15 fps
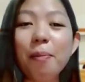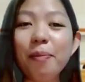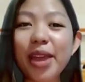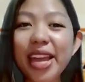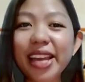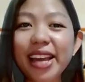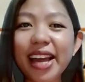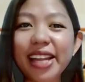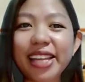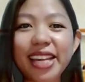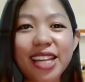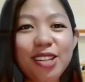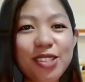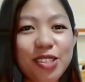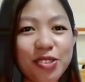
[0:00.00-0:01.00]
Make an
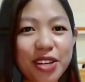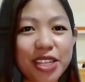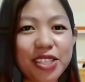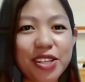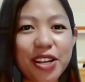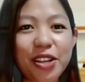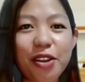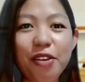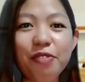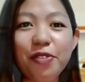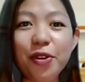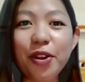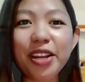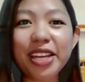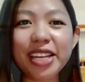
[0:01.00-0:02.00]
illustration
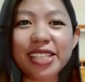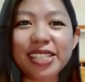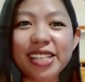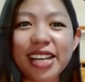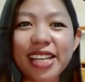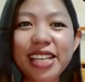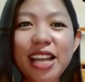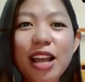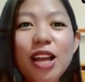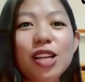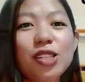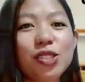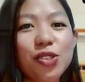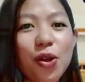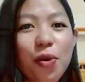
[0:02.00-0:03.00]
of your kitchen
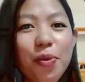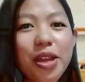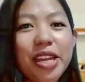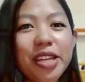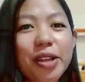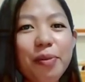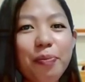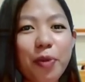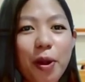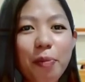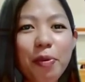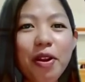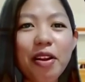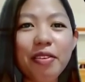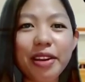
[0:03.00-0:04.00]
showing the
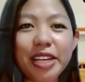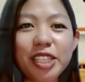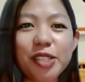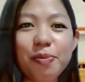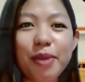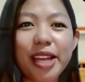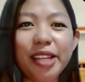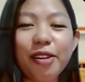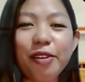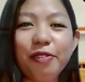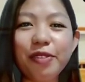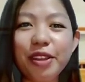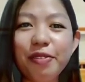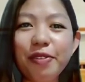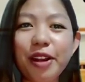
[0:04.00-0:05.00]
proper arrangement
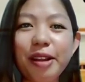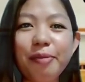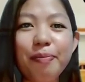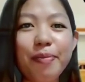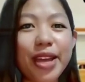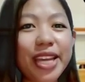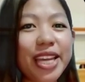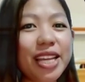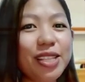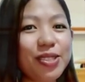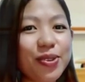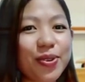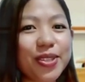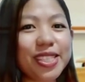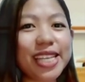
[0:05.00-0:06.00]
of different baking
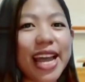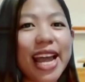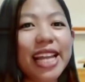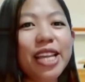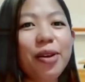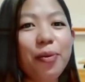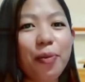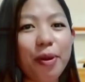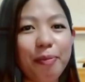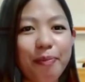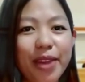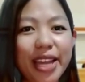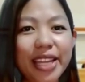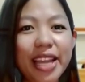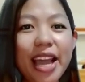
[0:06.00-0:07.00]
tools and
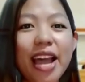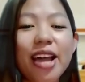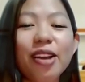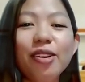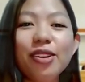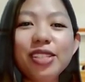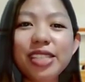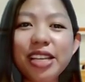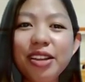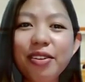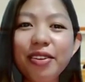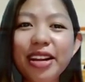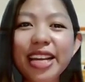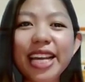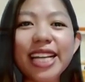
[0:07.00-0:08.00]
equipment
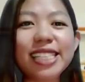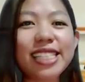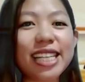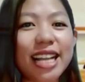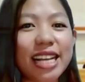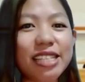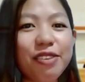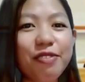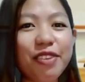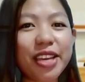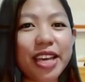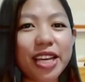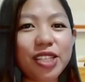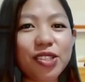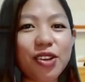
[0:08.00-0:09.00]
considering its
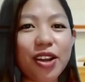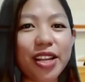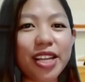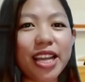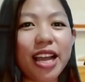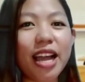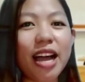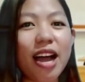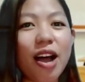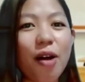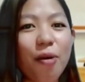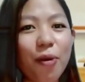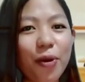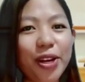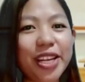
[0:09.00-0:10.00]
classification
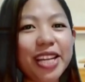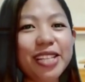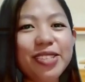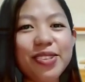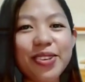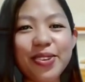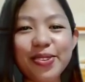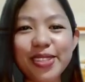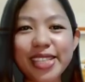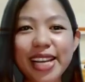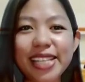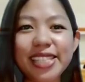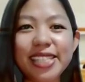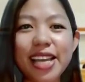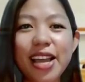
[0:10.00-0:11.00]
according to
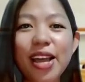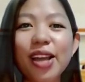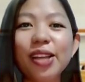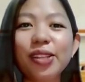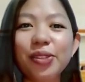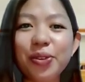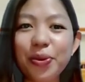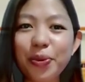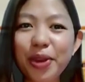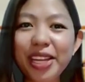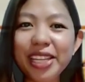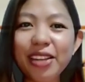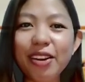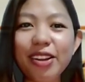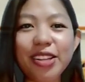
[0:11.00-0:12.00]
uses. Do
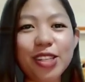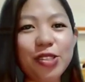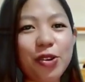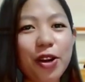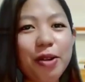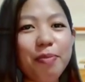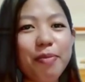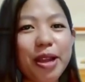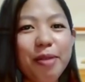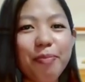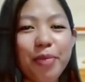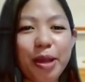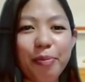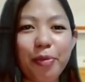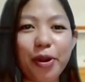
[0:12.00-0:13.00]
it on a short
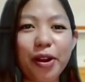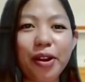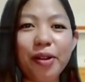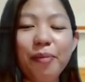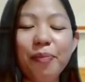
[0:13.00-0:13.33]
bond paper.